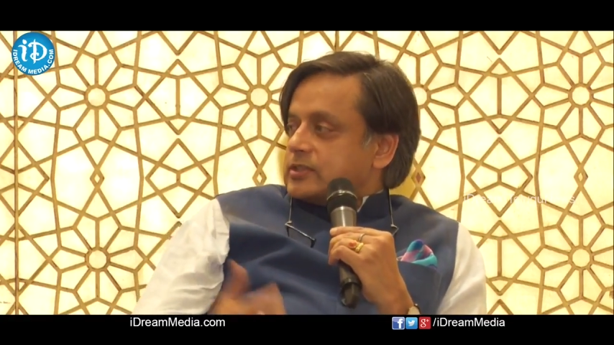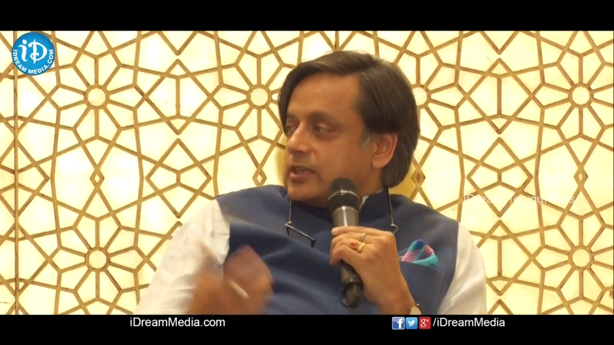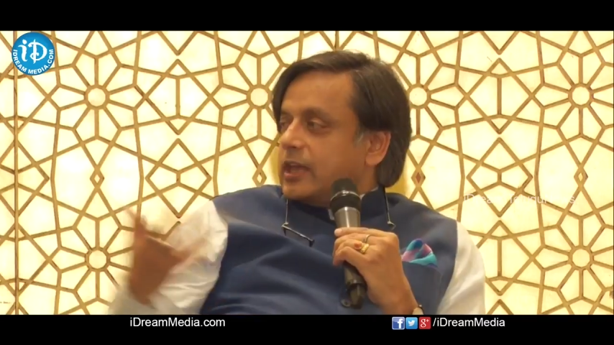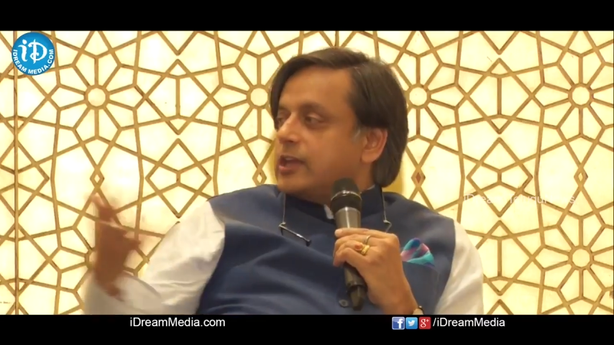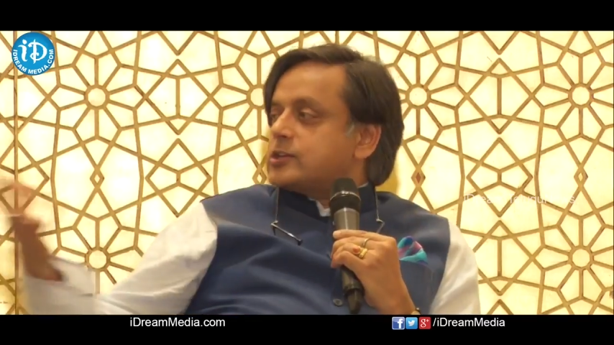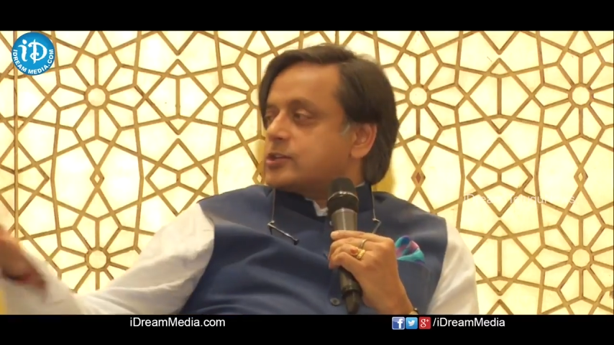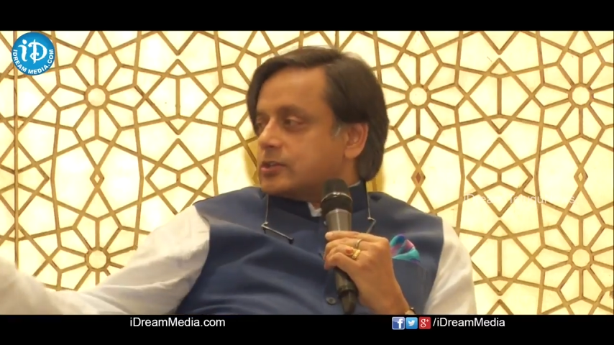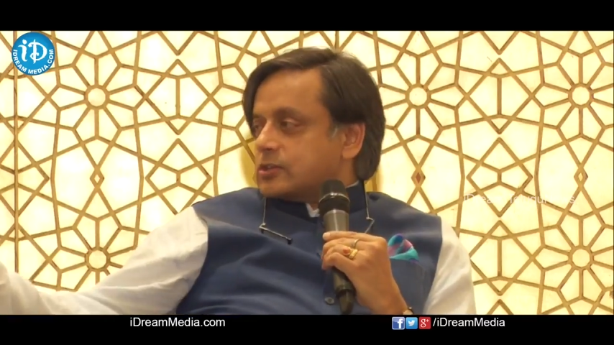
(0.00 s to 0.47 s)

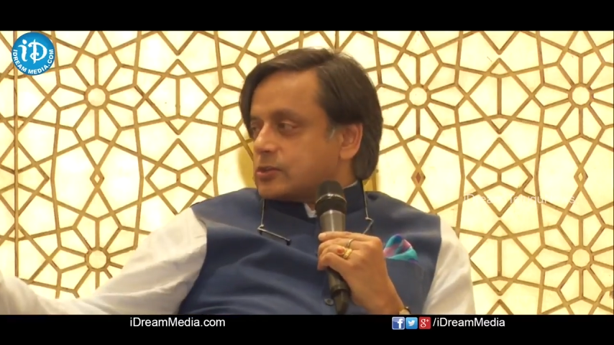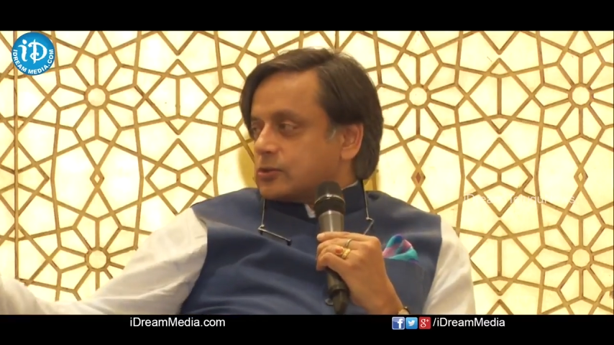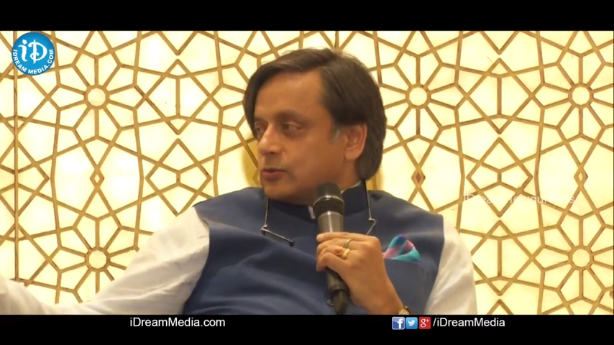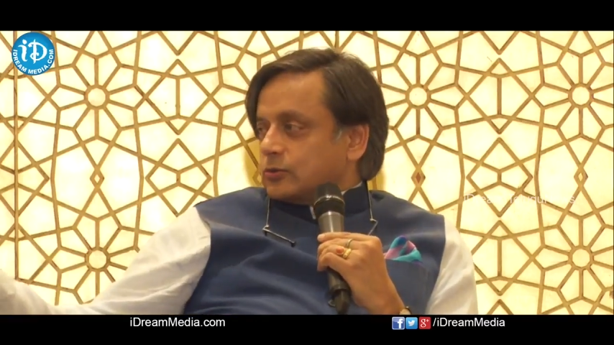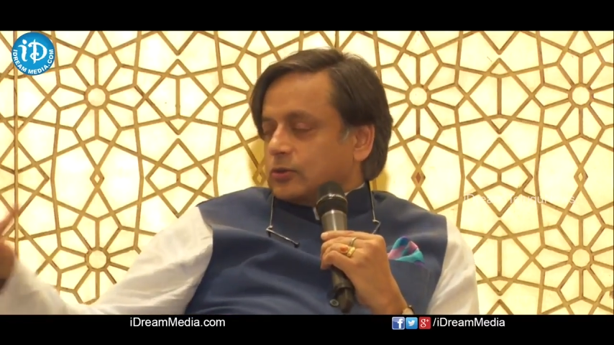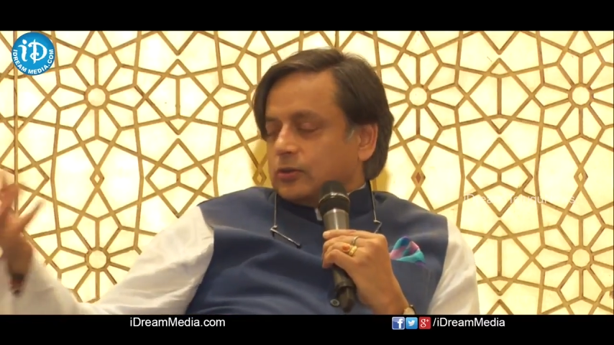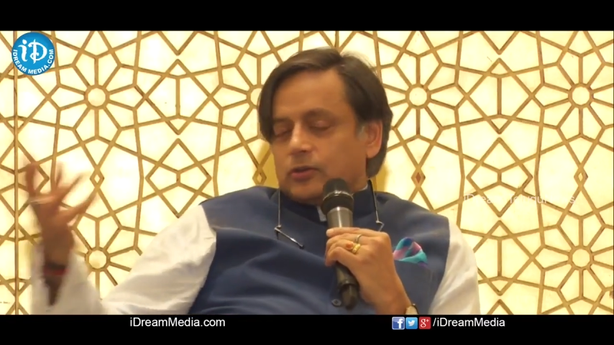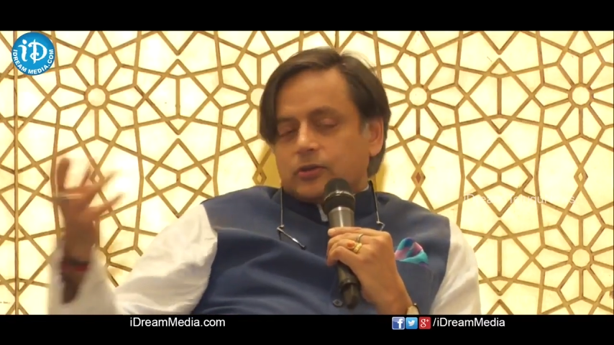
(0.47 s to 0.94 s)
the Asians
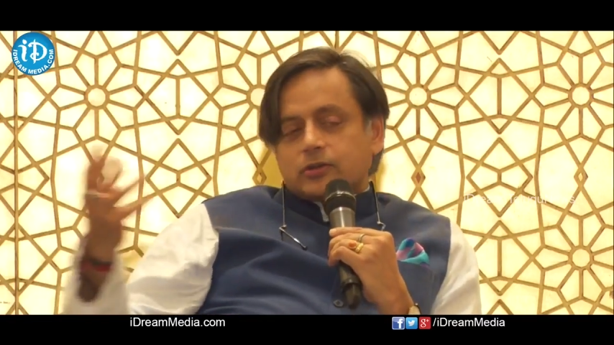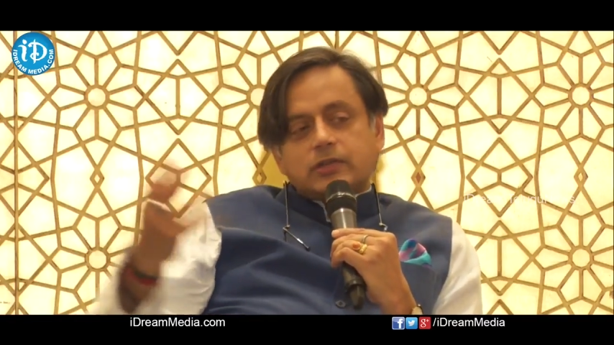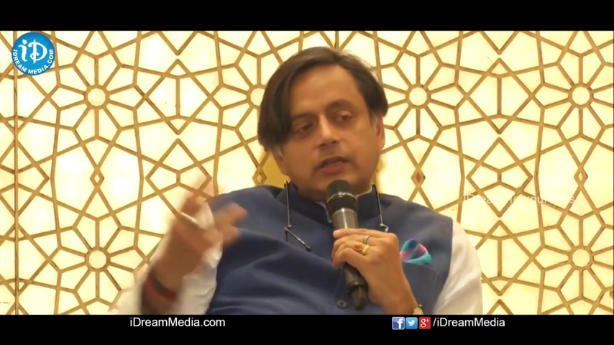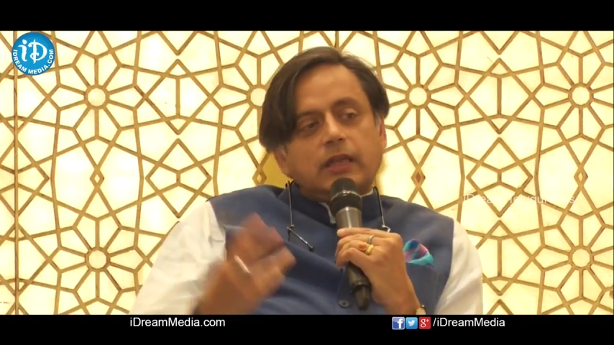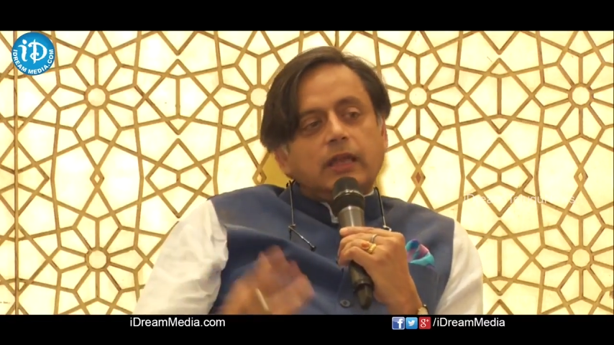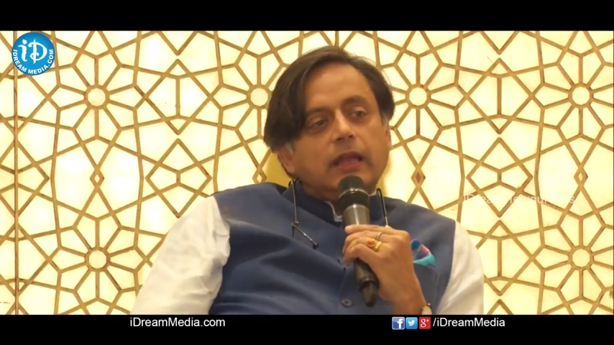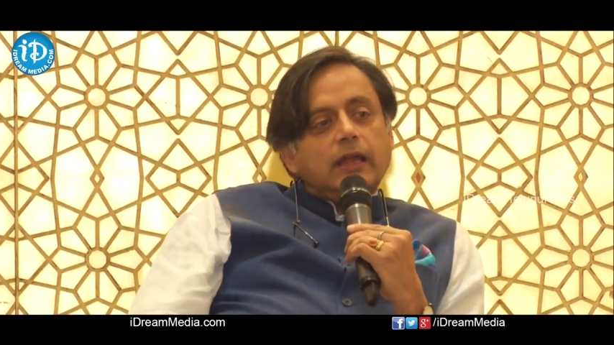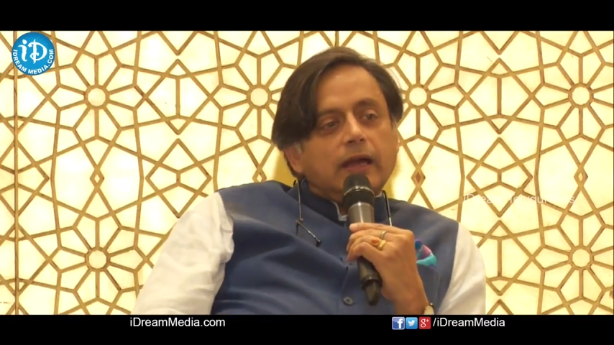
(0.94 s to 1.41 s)
so-called,
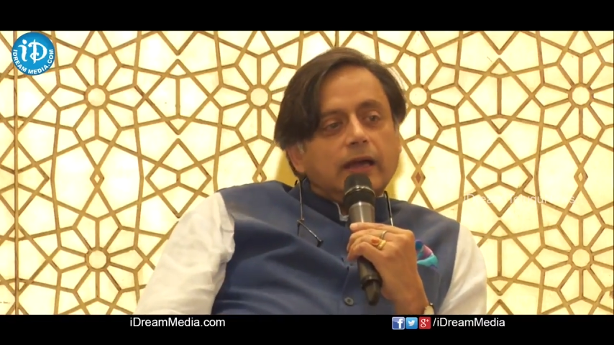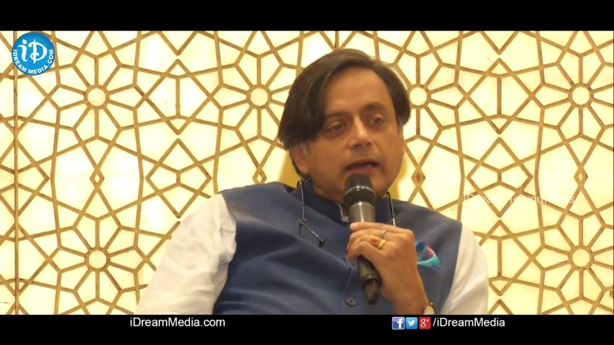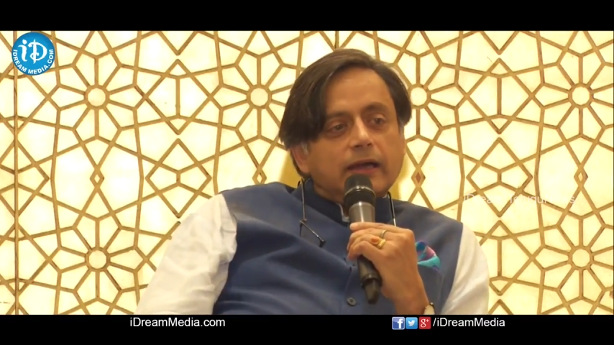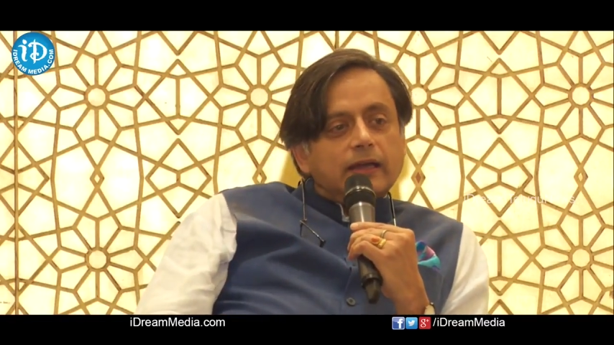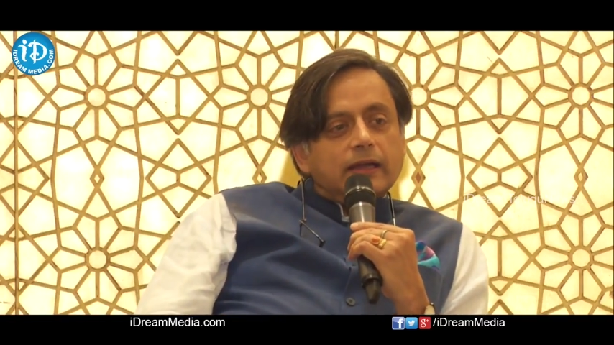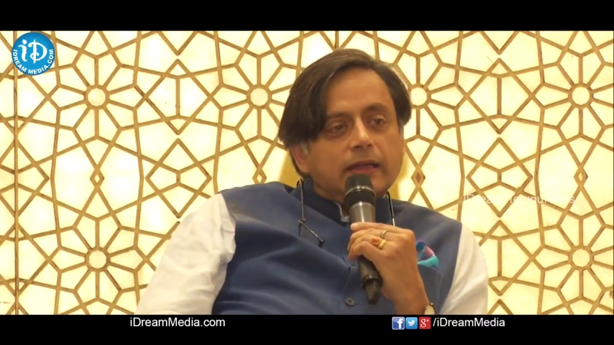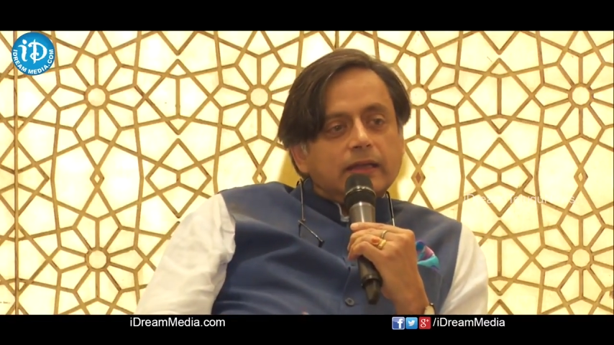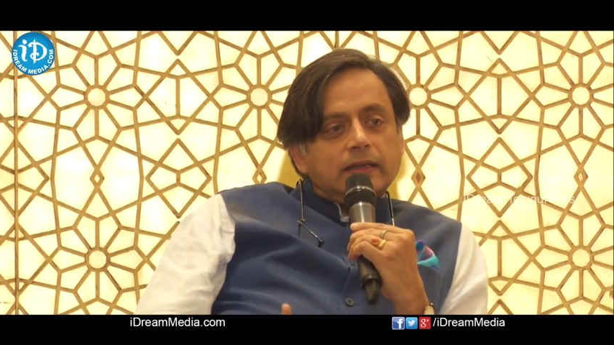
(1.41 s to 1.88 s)

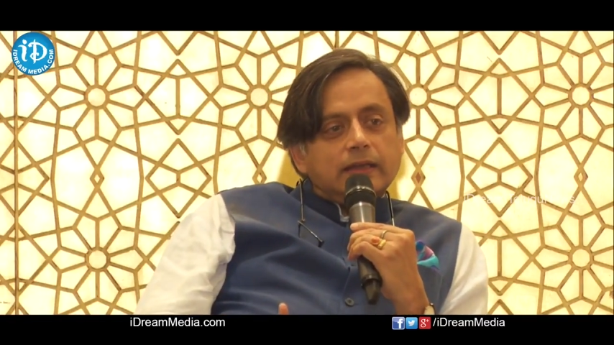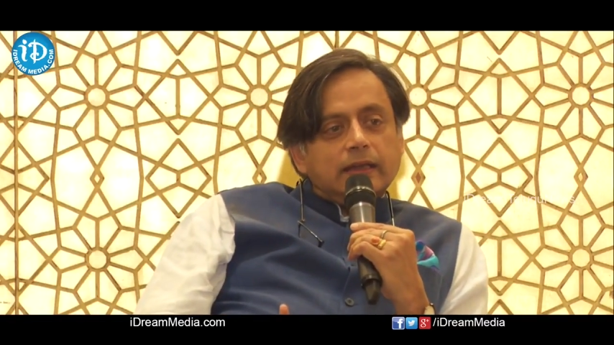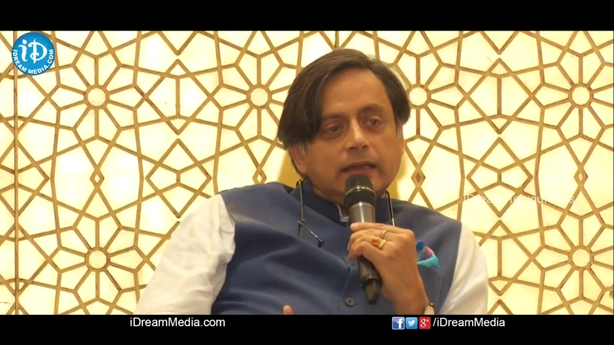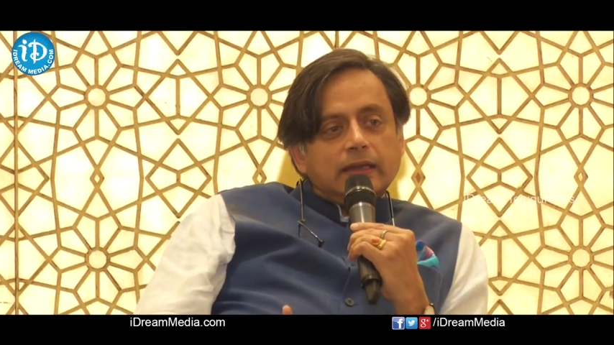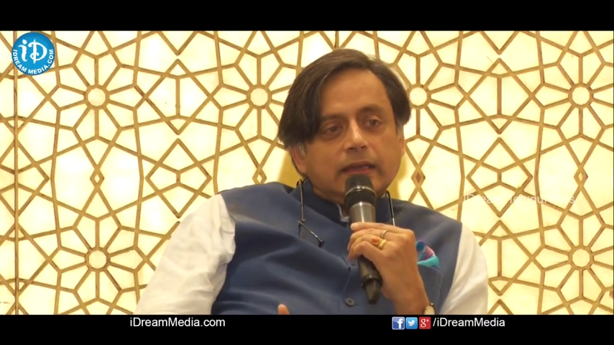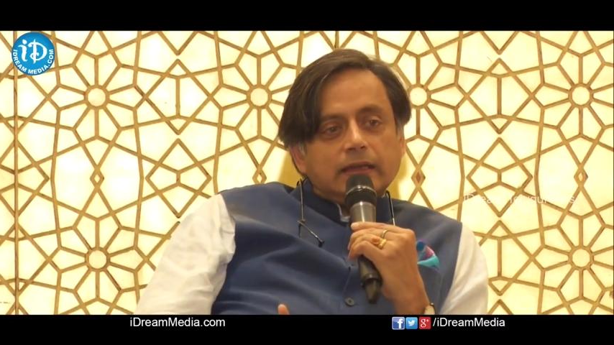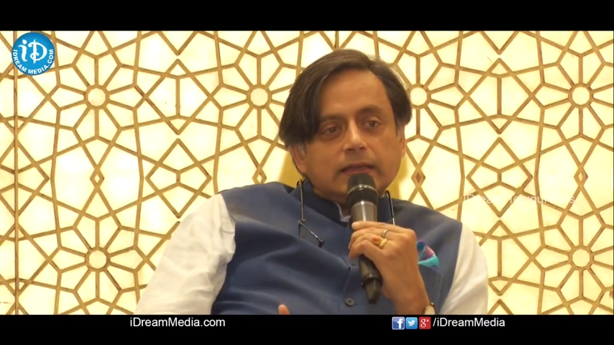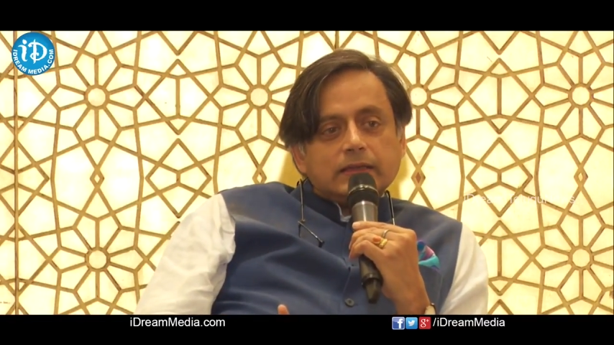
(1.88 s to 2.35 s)
in
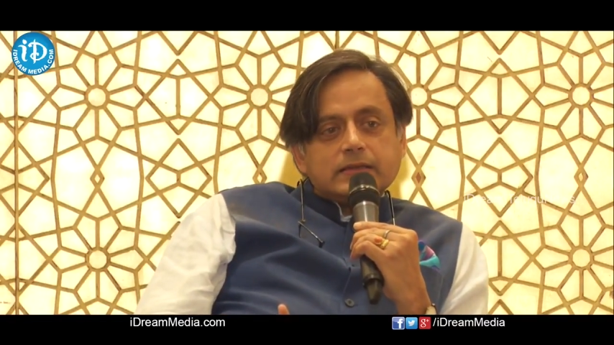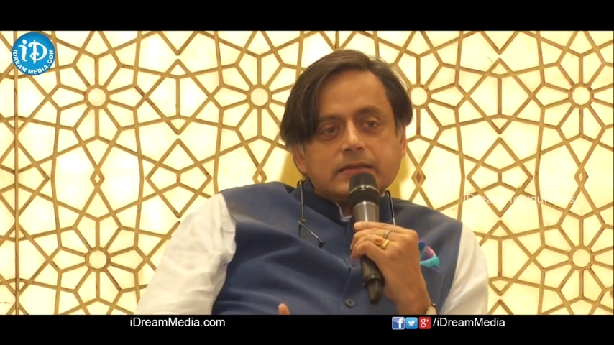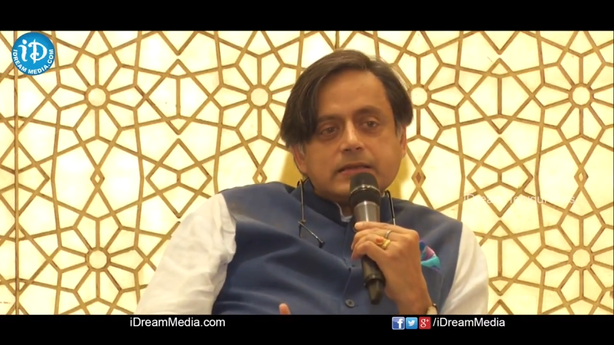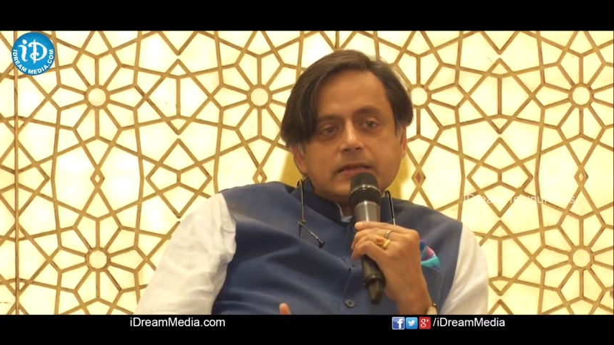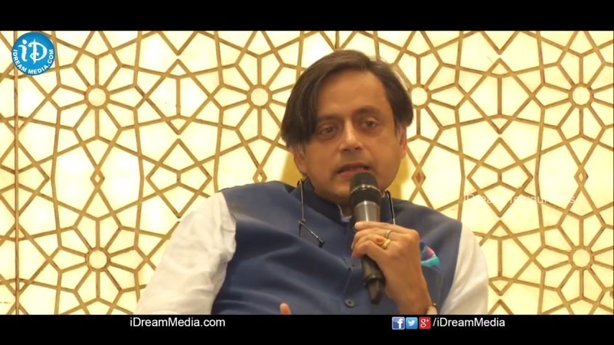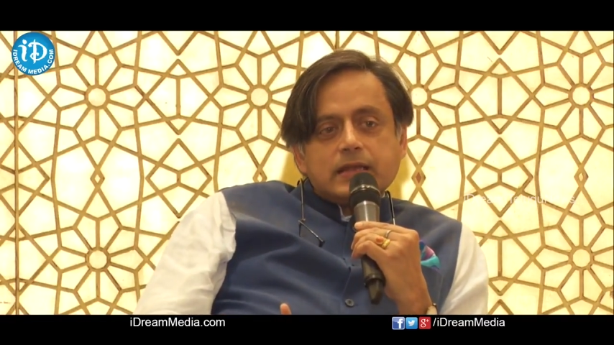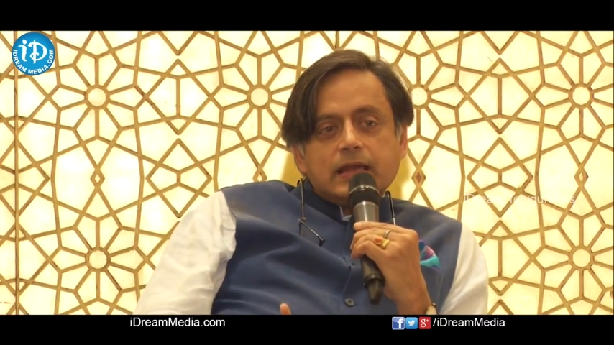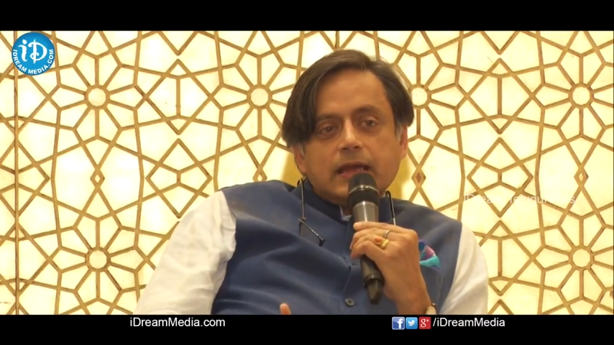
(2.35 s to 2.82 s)

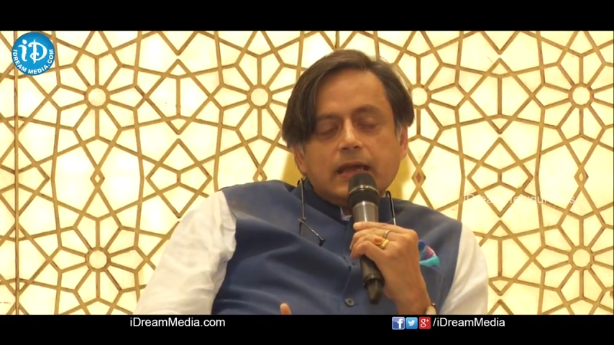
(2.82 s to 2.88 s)
England,